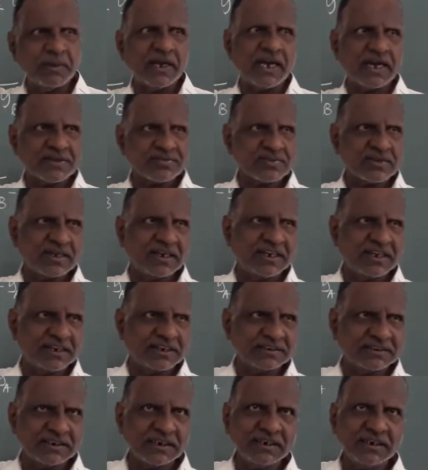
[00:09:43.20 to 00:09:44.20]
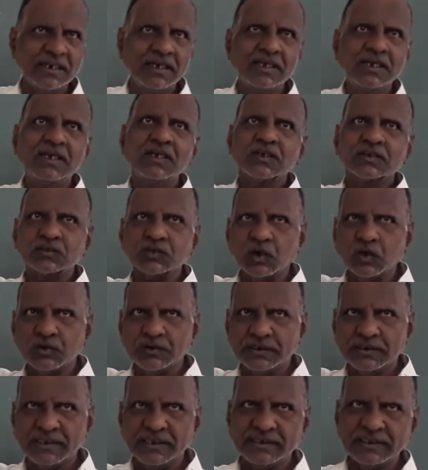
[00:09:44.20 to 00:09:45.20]
axially rigid. So
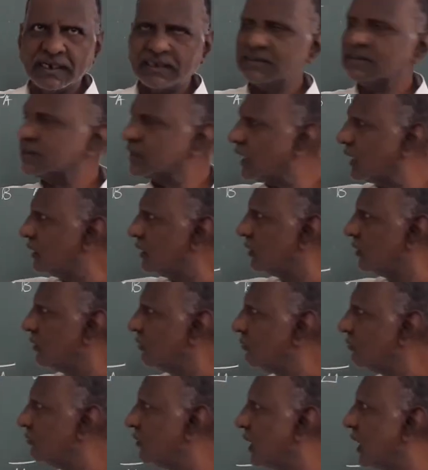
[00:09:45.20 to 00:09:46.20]
in the nutshell, we